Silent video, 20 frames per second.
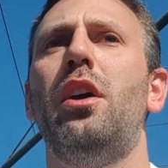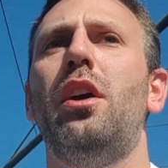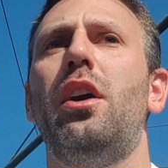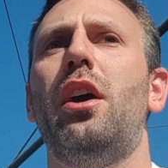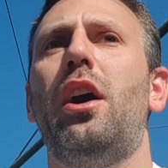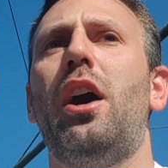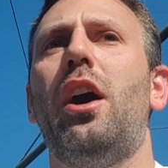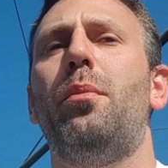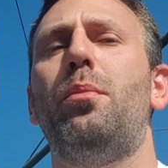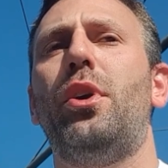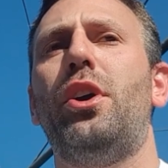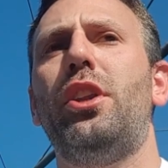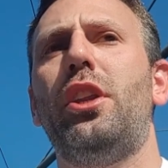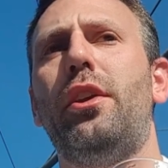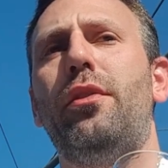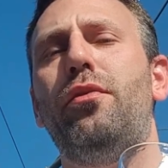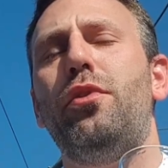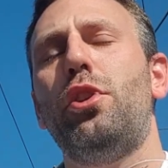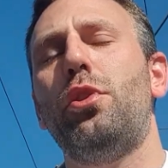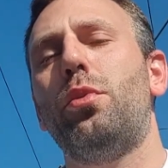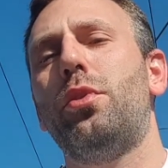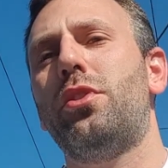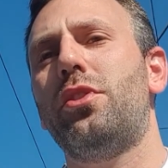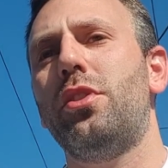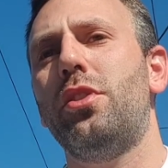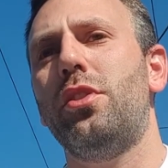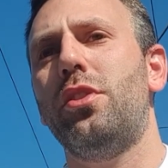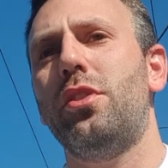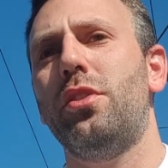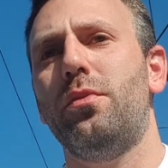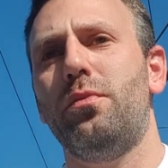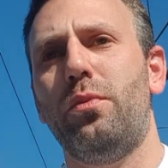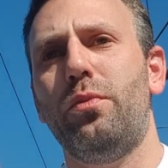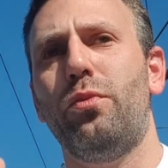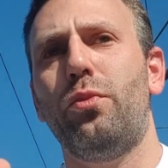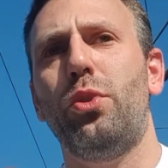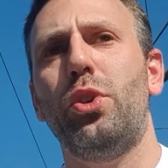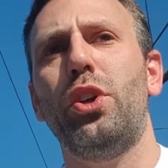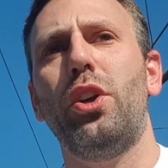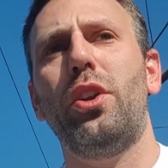But if you were to
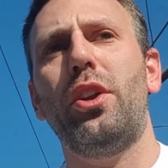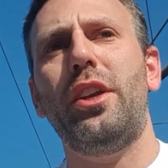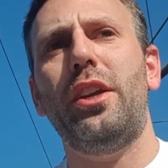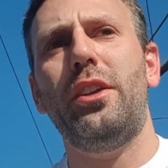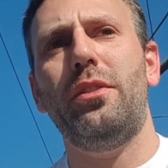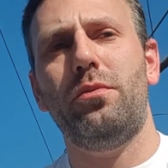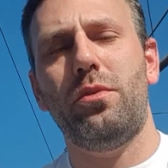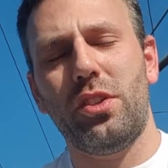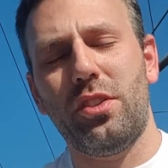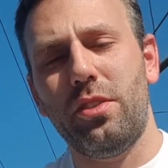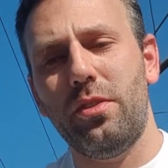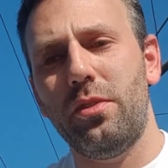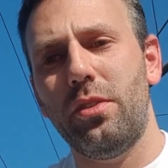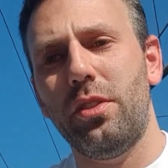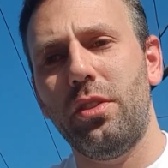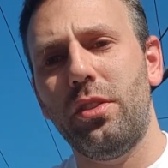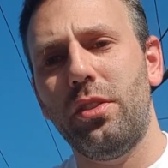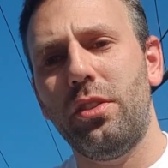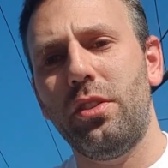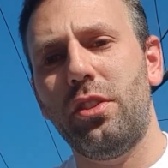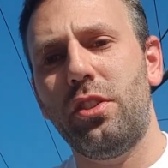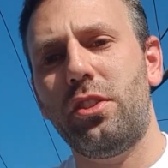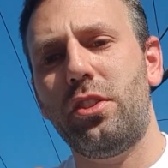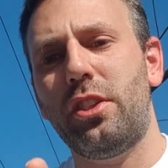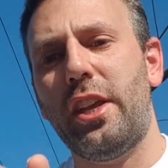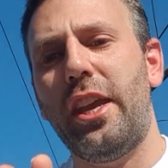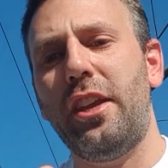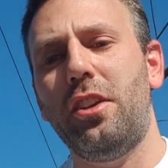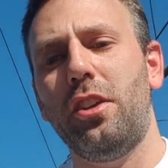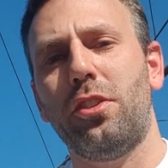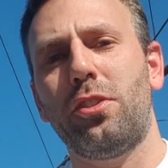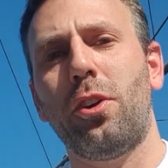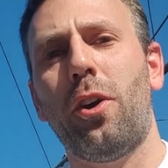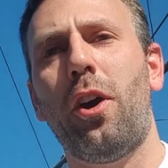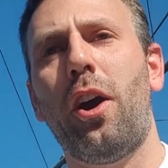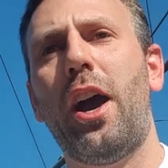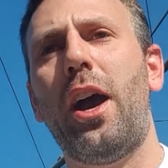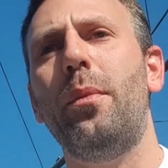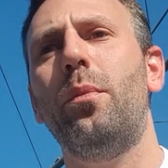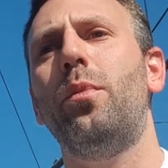really just take your
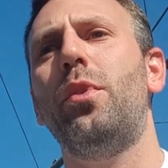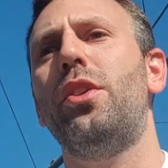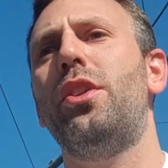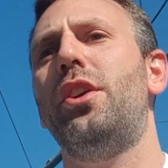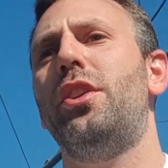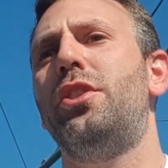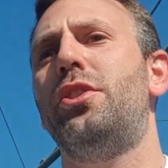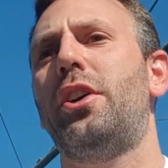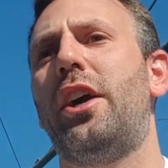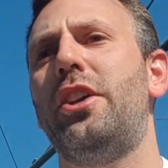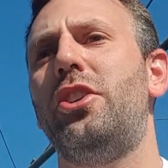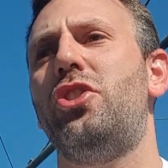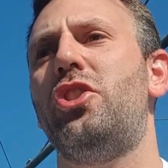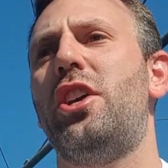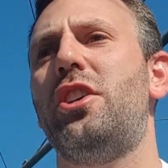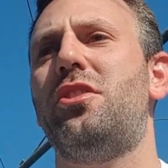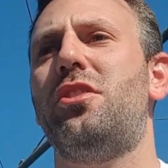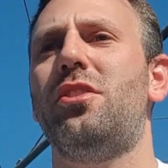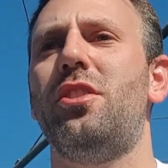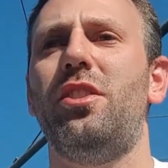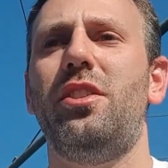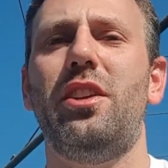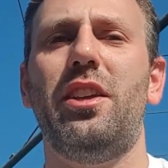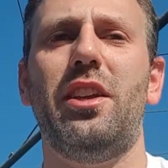time with it, digest it,